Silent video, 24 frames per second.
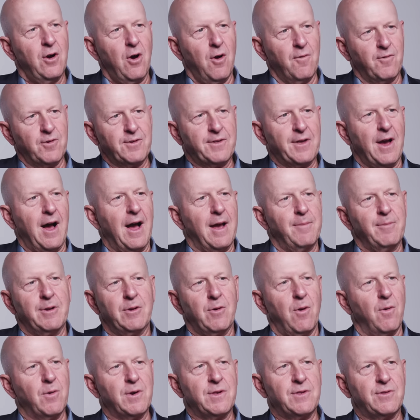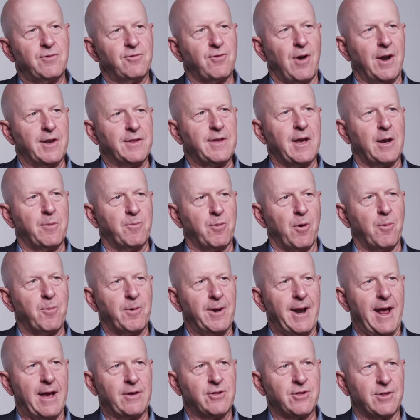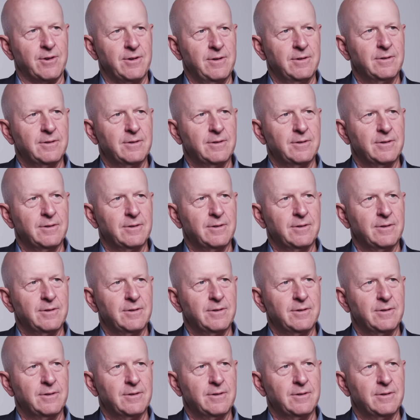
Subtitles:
over time and always try to take appropriate action.